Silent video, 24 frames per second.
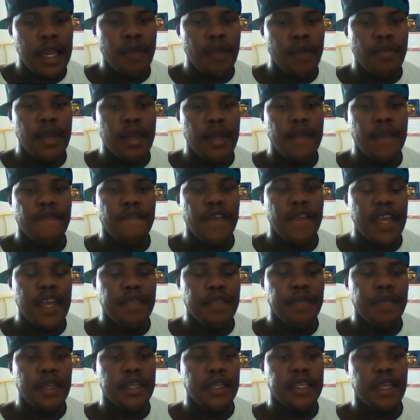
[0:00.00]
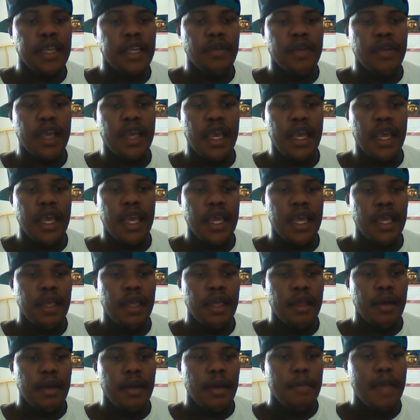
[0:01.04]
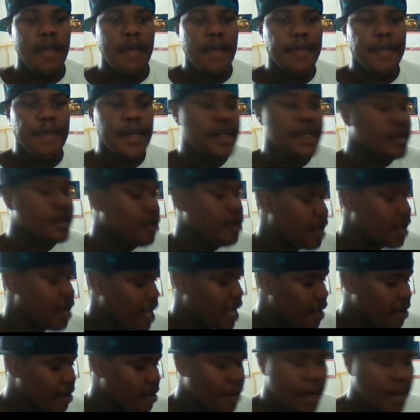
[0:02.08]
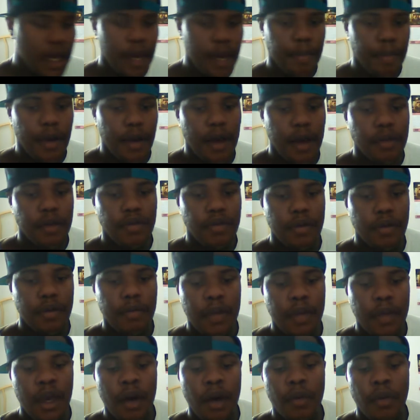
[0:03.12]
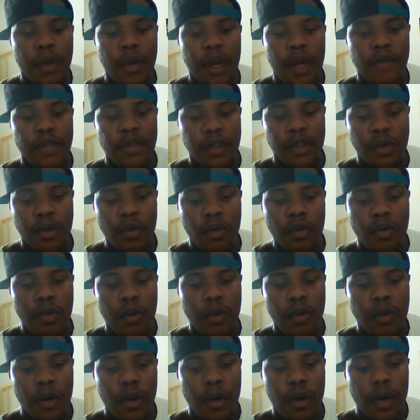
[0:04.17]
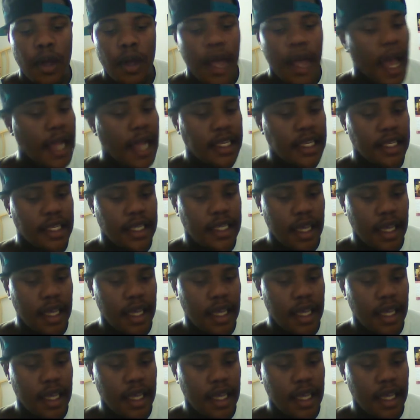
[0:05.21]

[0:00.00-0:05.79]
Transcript: really faze me to say, okay, maybe he's gonna have the money problems with me or whatever too. I just say,